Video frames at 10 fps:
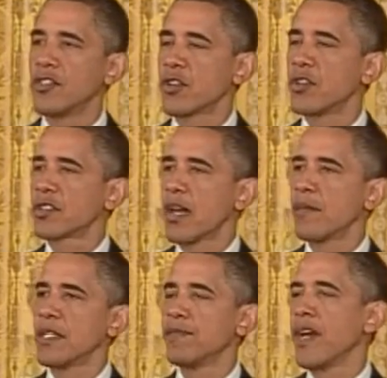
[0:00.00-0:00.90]
insurance
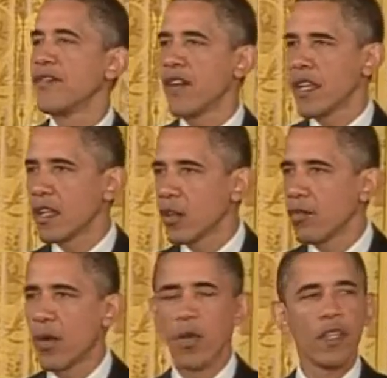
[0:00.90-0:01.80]
companies might find a
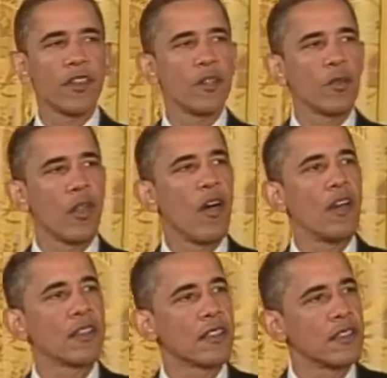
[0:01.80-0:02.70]
loophole in the new
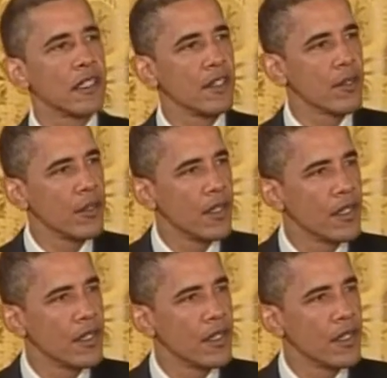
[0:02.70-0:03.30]
law and continue